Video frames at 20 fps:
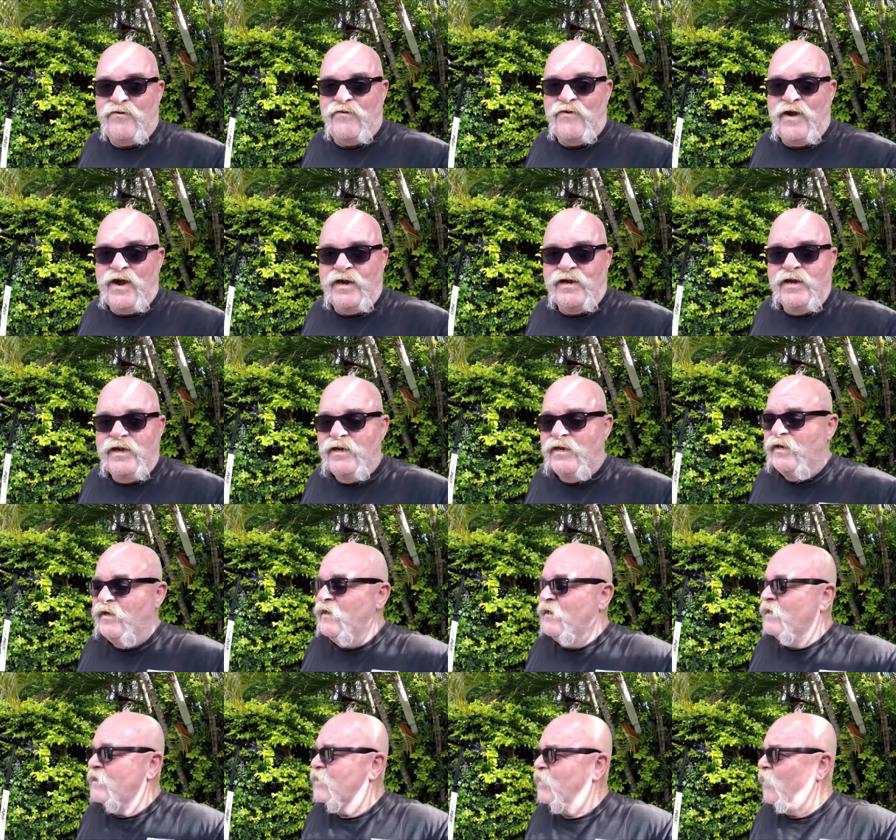of rain.
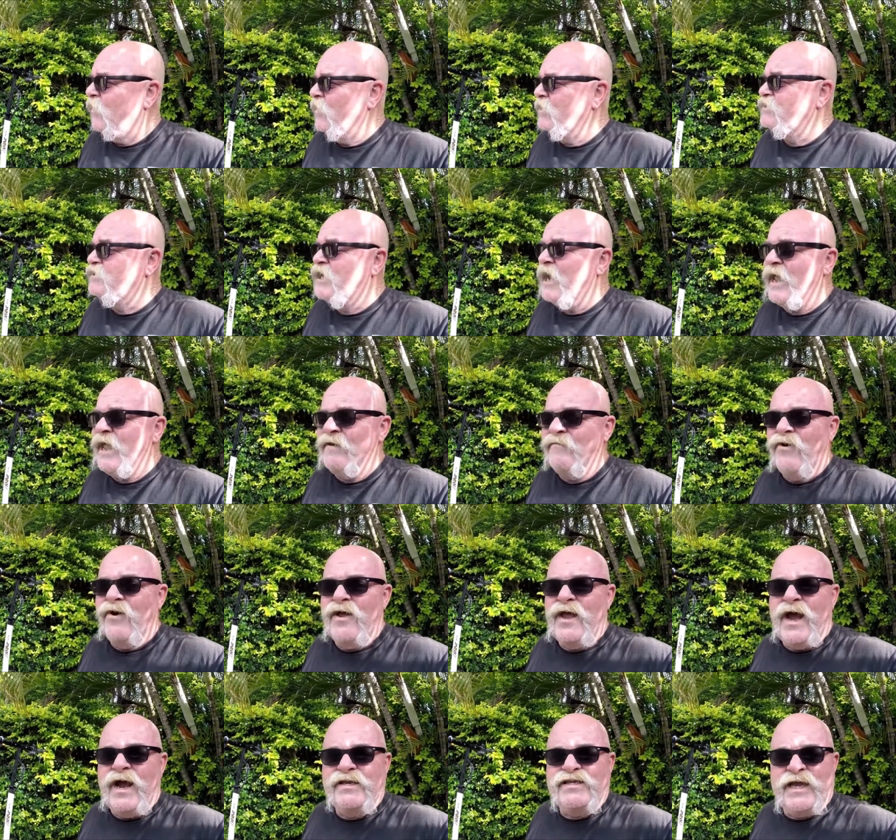God damn,
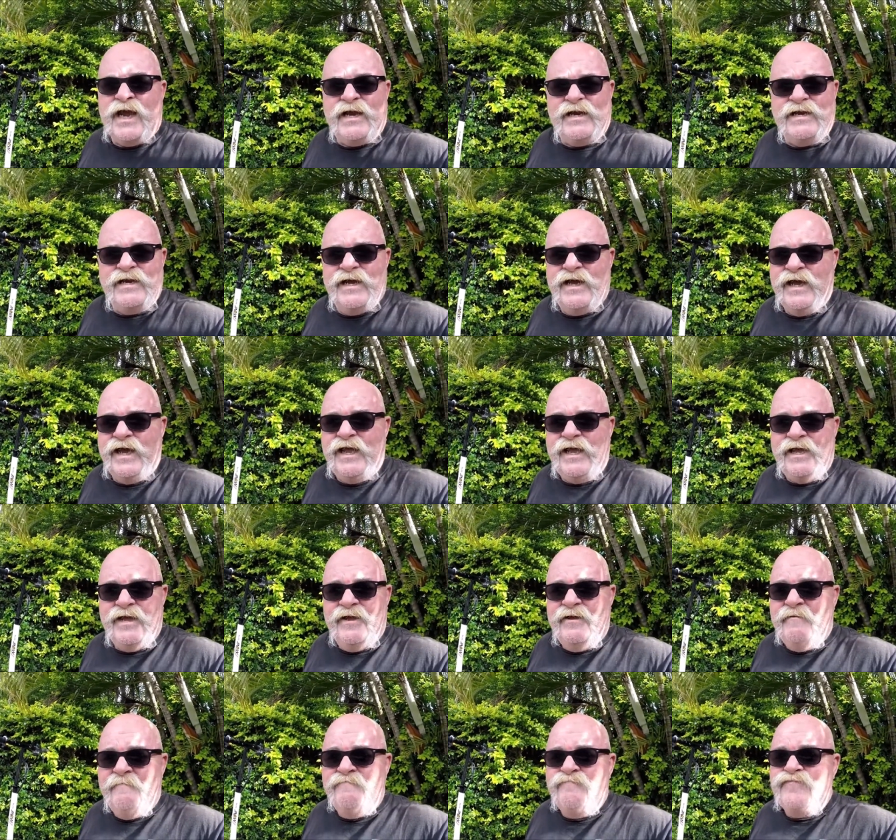I hate that, hey?
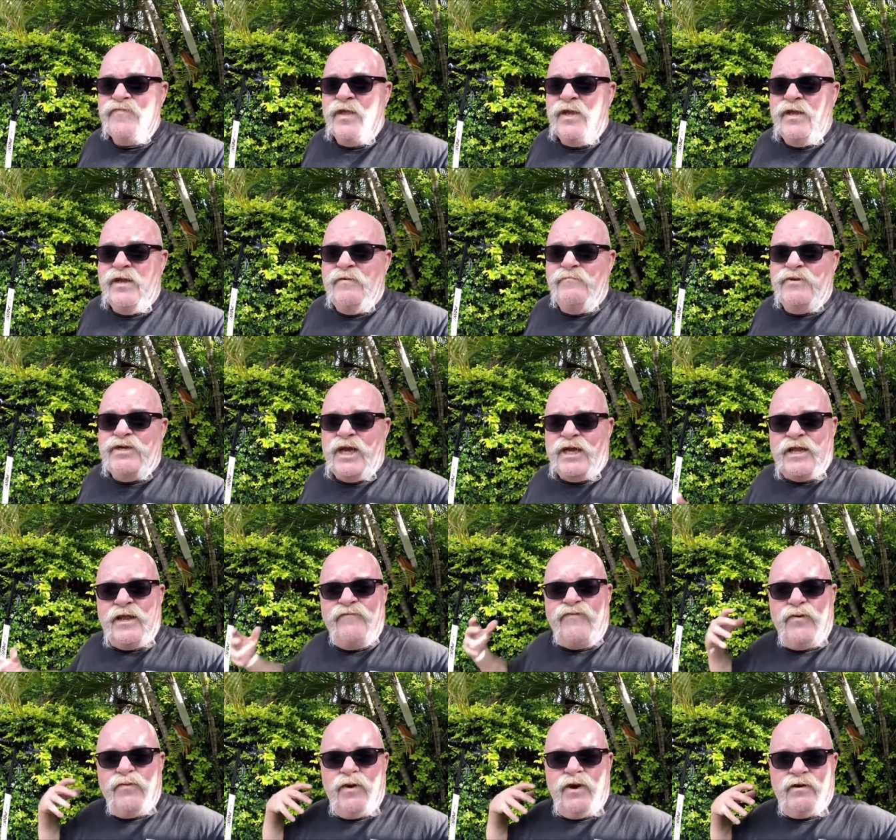Particularly
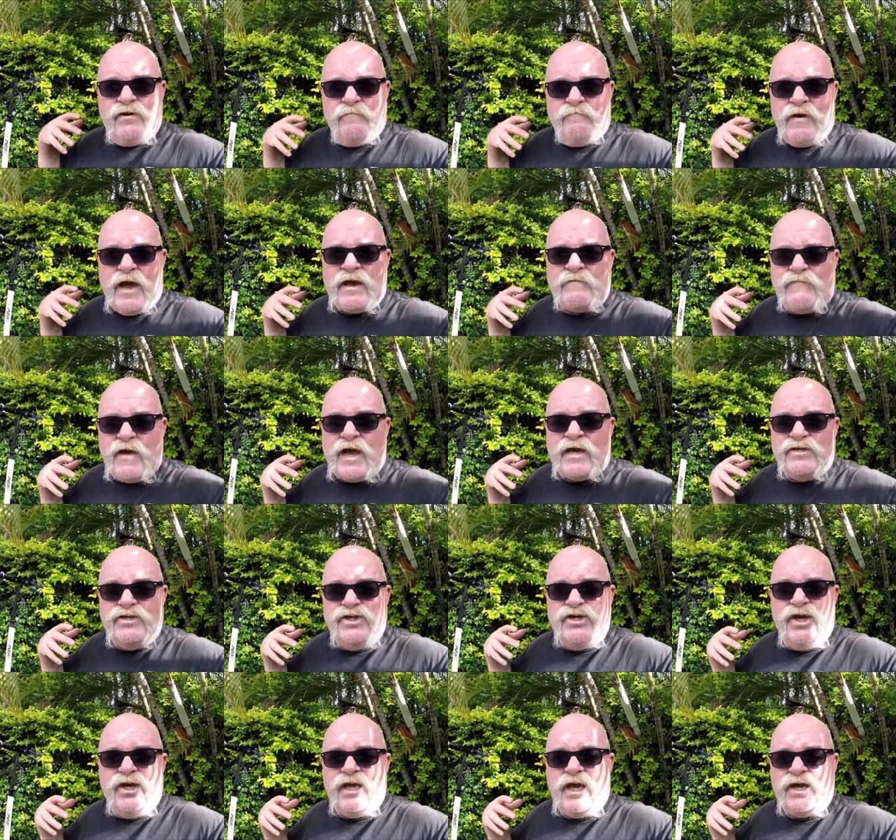if you're wearing a backpack and
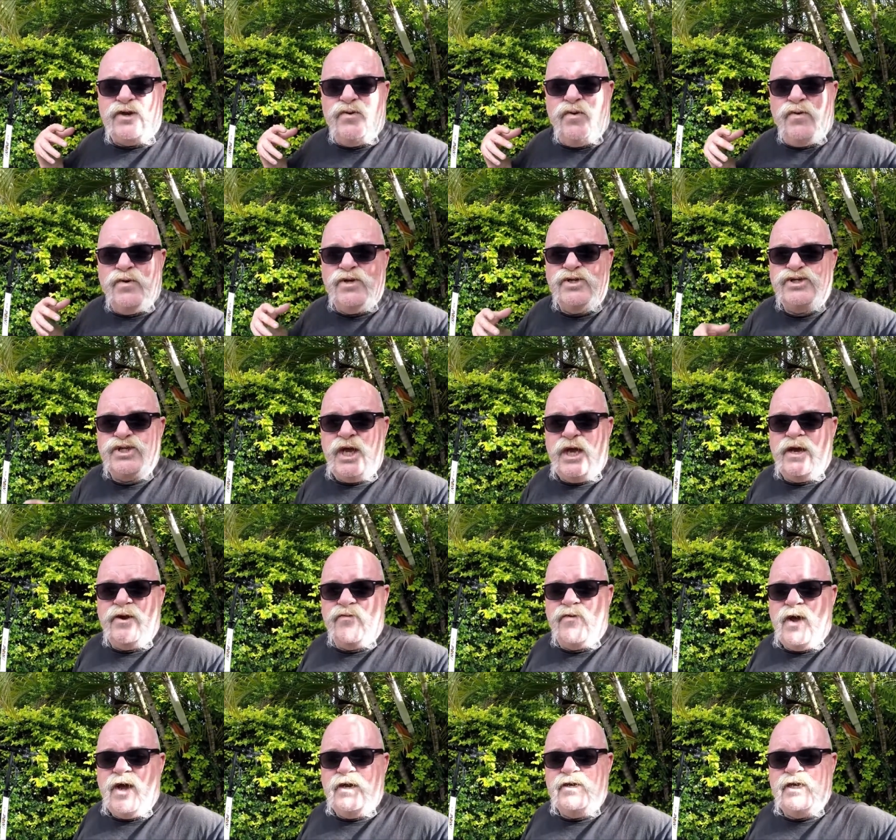you do get caught in a shower
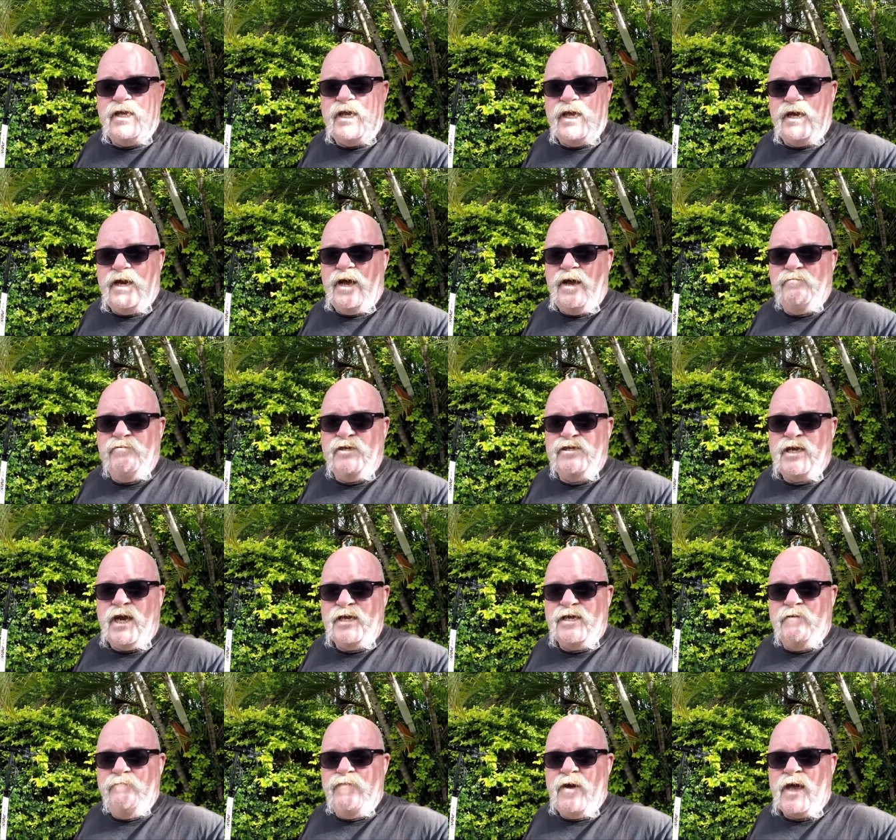of rain, you get home, you
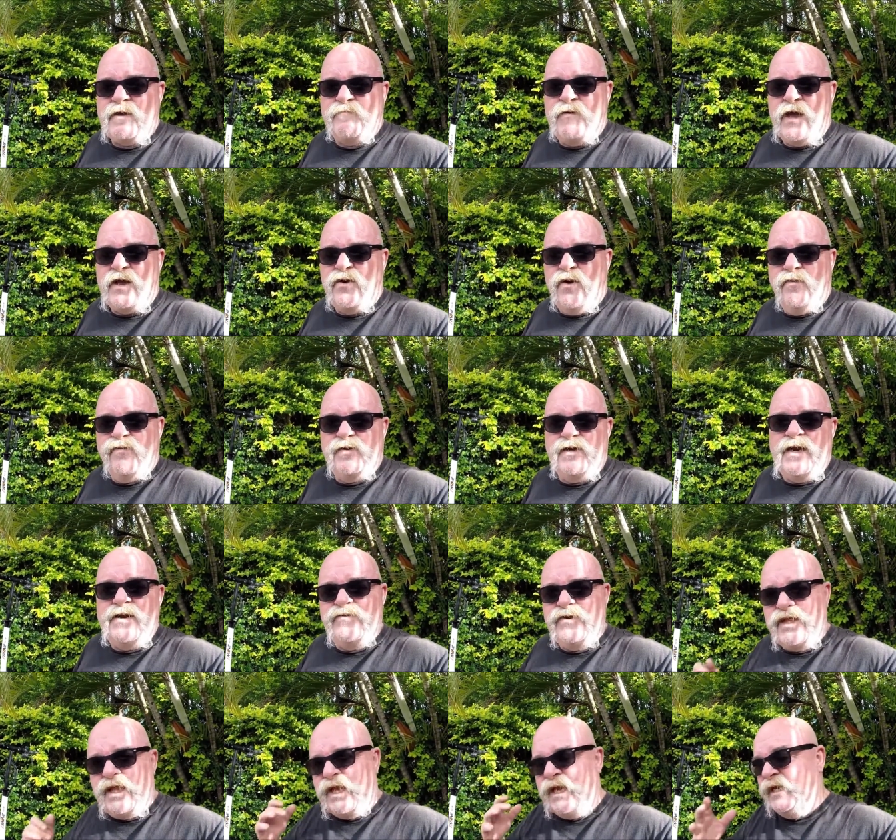take your backpack off and
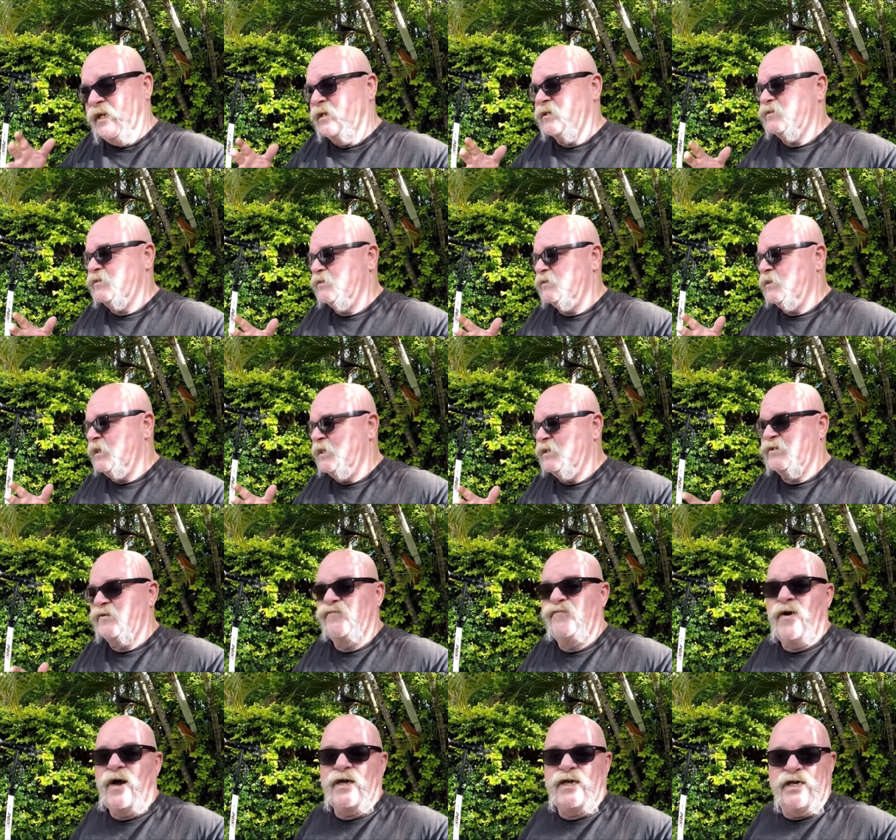everything in it is
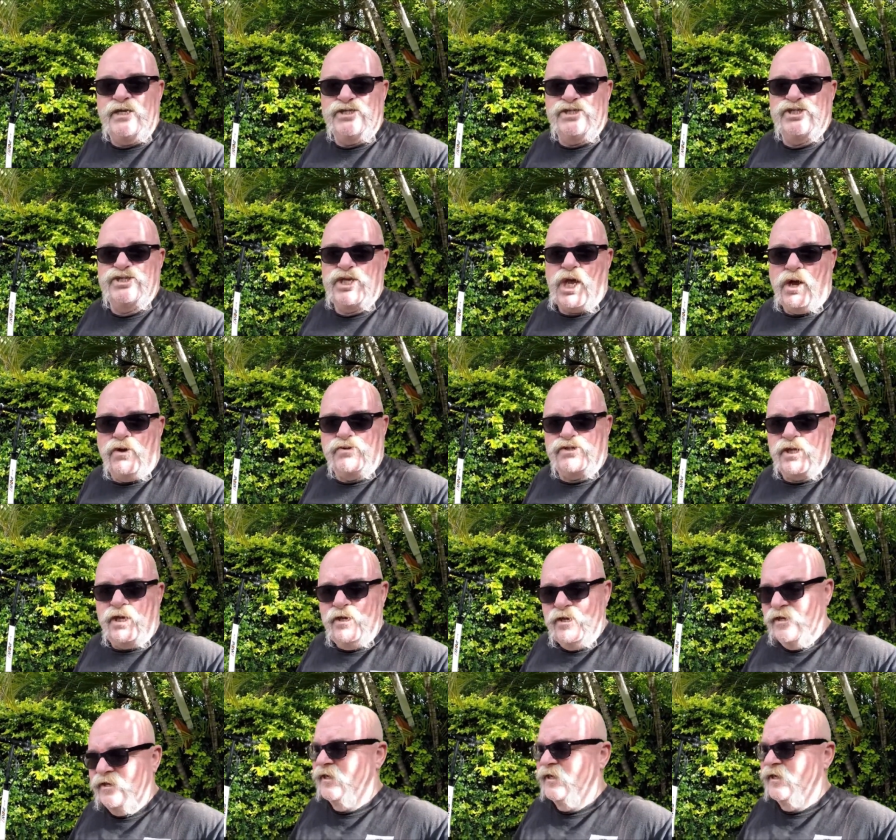fucking soaked.